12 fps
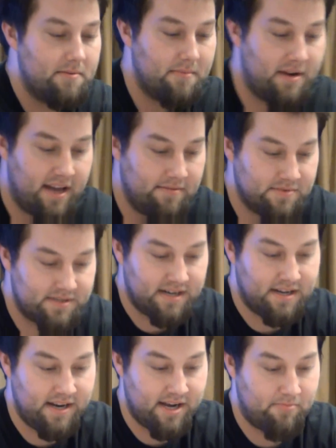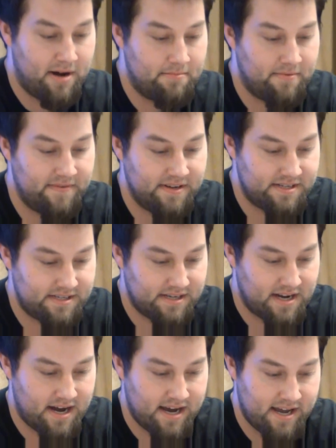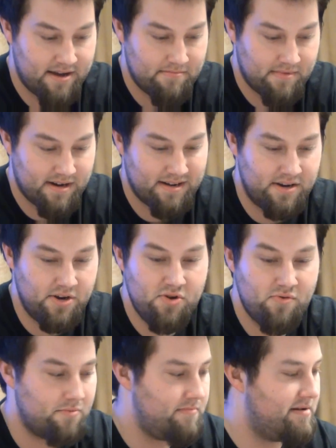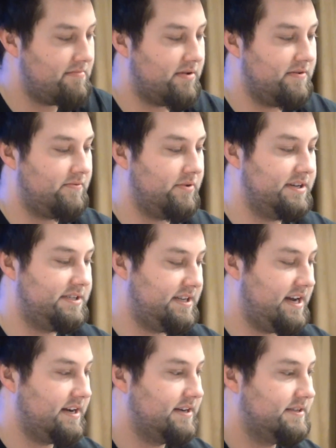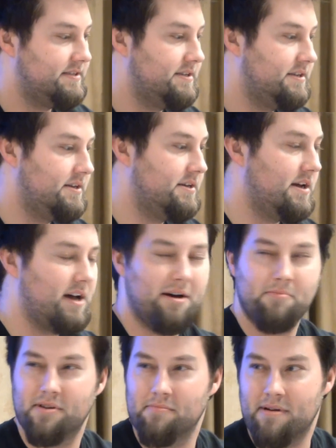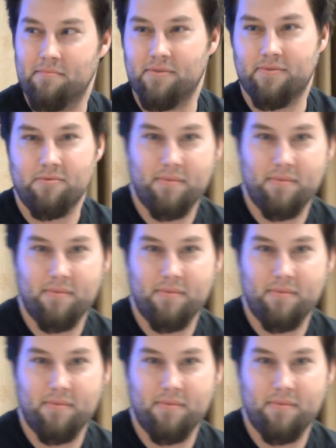My name's Nick Popovich. I am a newer member of RichSEC. I've been a member for